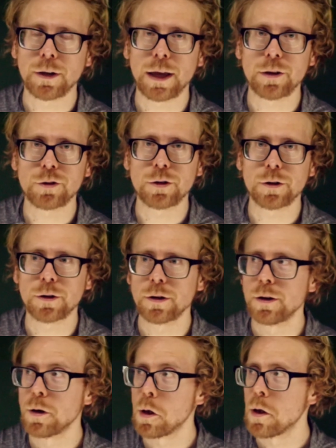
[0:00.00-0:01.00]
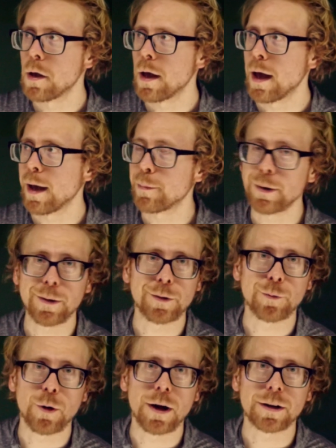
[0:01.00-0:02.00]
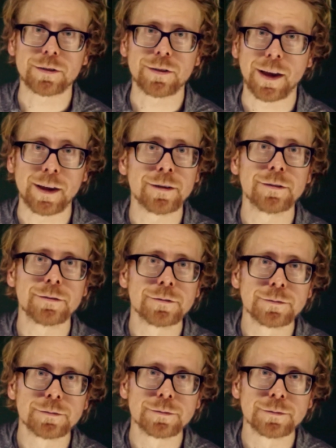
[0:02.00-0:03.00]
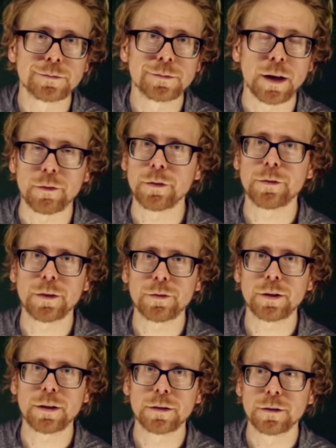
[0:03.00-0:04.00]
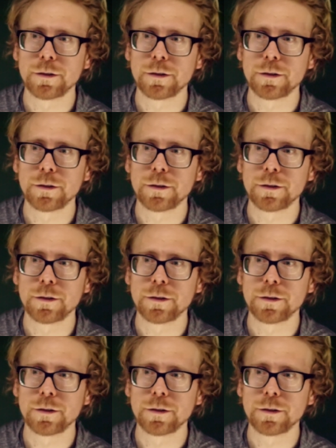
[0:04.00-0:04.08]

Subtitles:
last year, I probably walked 10 of the 50.